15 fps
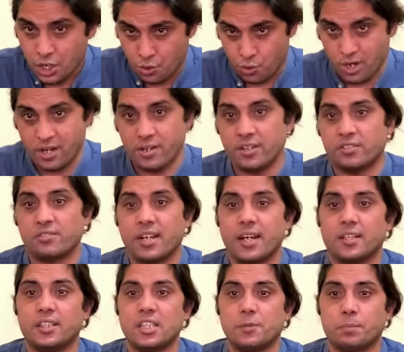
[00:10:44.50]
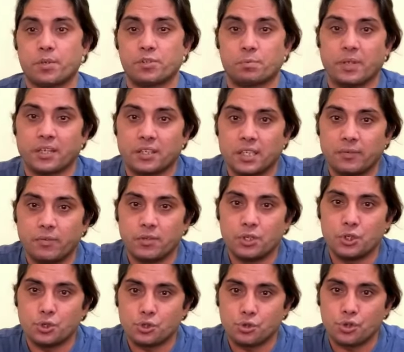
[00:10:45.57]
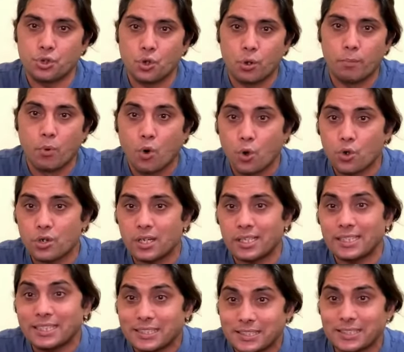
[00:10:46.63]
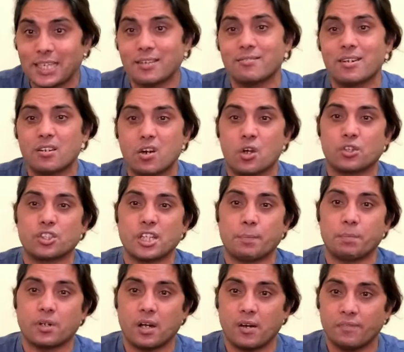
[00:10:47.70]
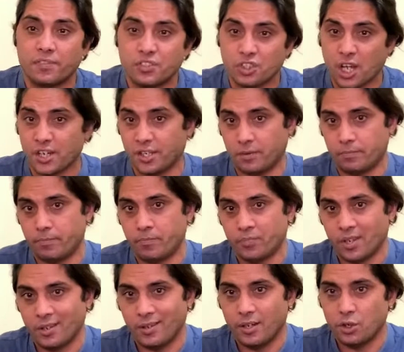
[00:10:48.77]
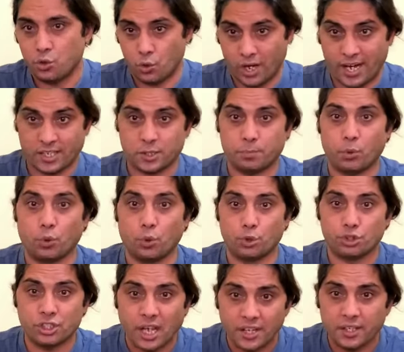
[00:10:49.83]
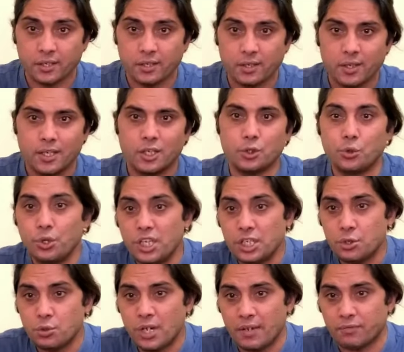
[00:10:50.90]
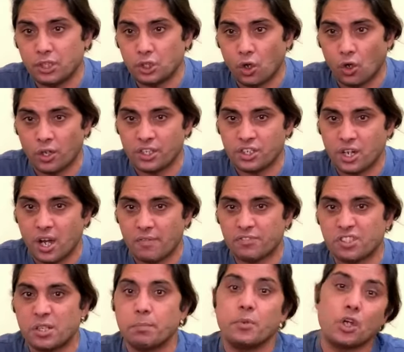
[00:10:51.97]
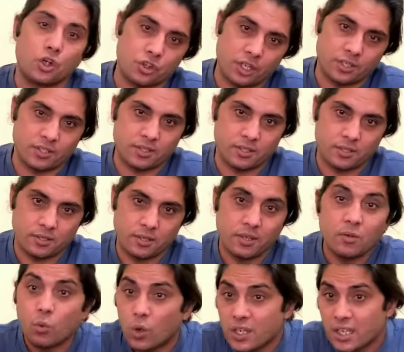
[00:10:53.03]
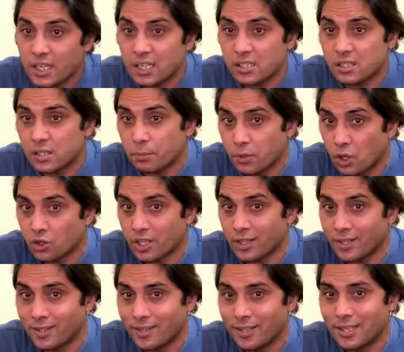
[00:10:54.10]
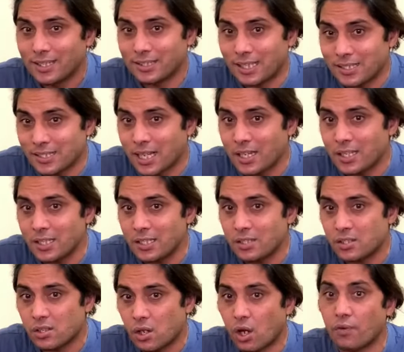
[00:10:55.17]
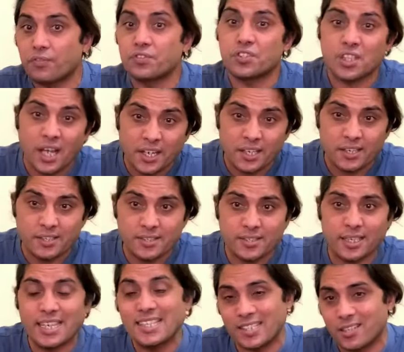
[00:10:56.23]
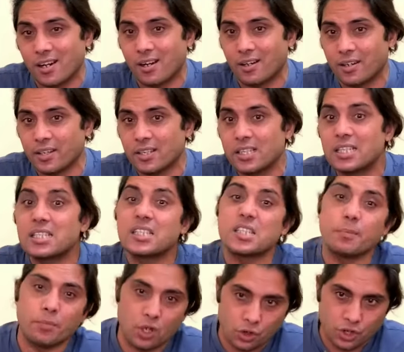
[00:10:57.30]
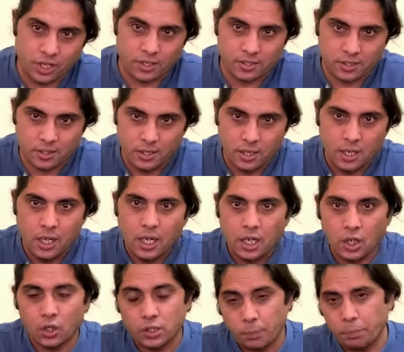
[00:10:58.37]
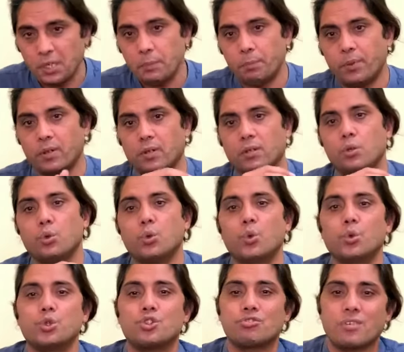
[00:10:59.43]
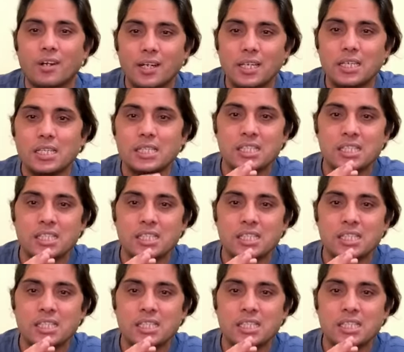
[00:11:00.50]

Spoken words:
To understand this perspective, you should know more general concept of sign. To explore sign, you need to have the knowledge of semiotics. What is semiotic? The science of signs is called semiotics. Now, the people who study